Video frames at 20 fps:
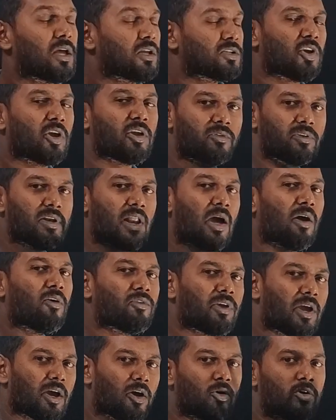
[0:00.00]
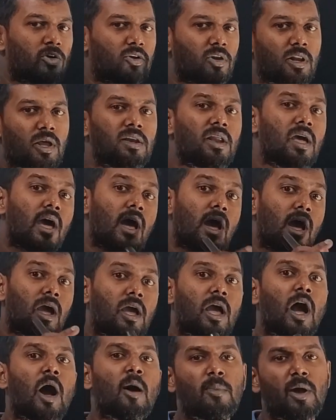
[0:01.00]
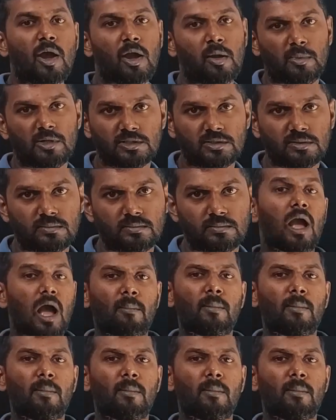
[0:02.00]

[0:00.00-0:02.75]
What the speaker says: So now we are going to learn gamma emission.